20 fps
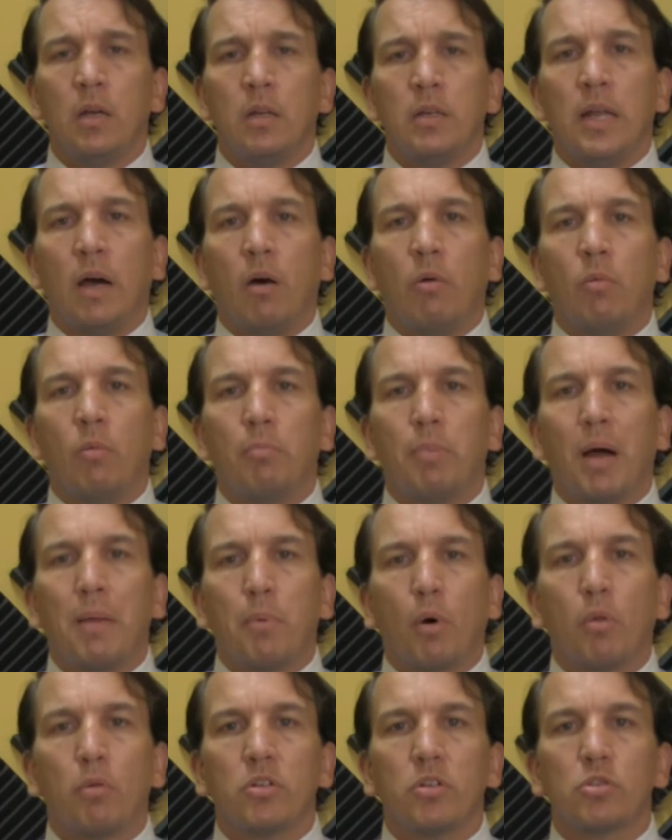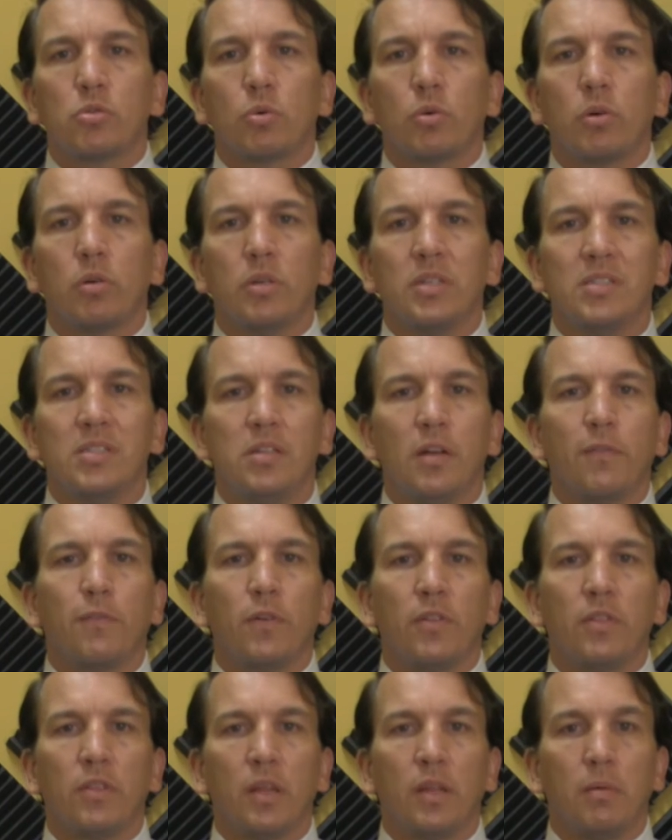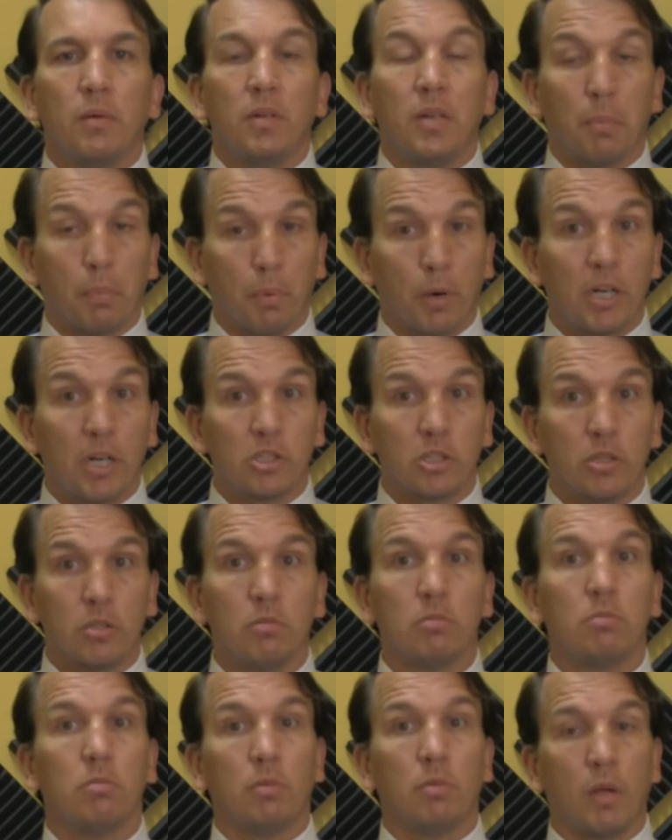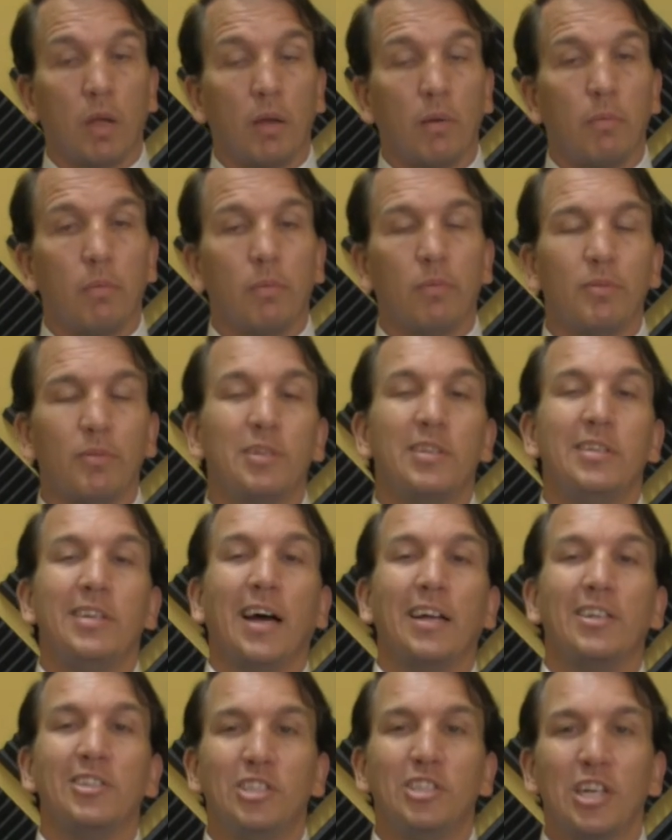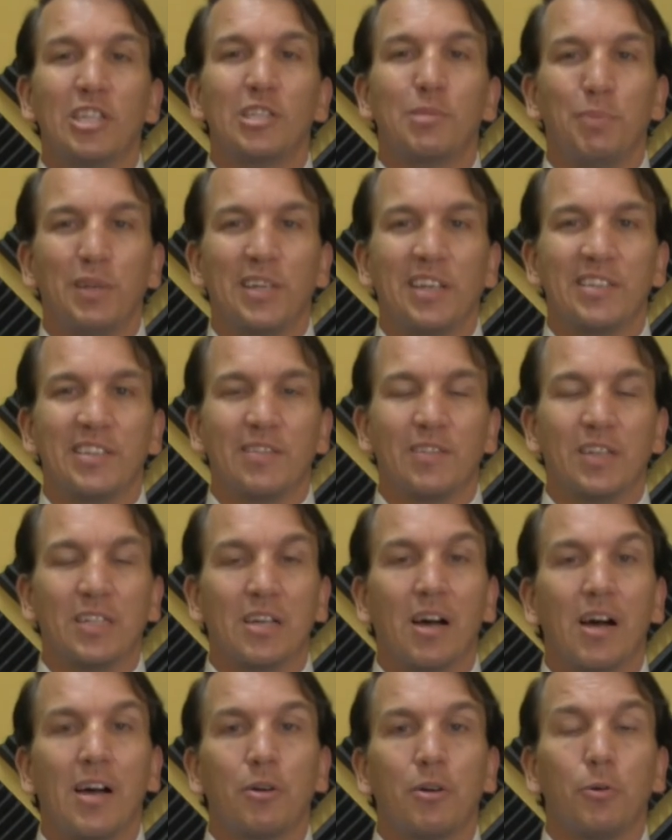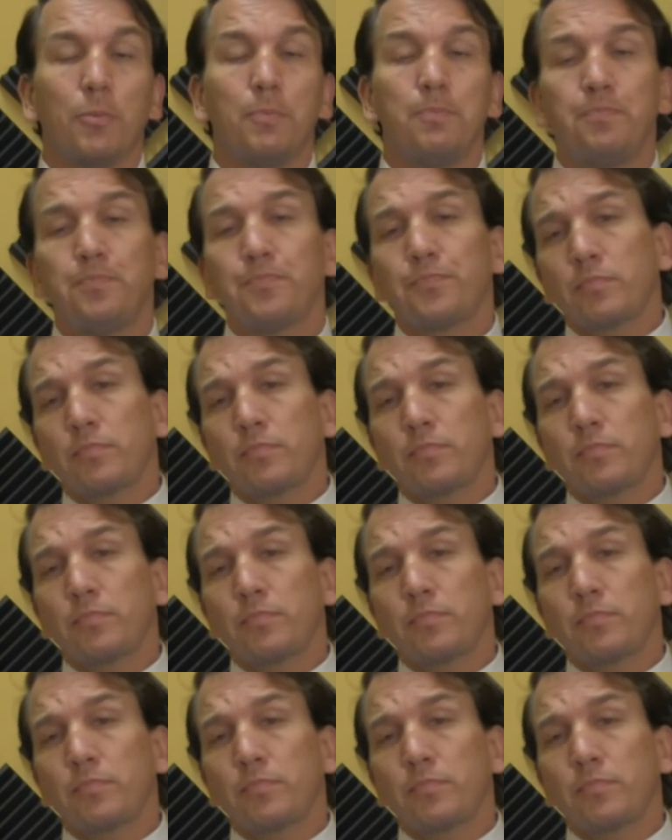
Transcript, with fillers: Now, bipolar disorder is different than depression, not just because of the title,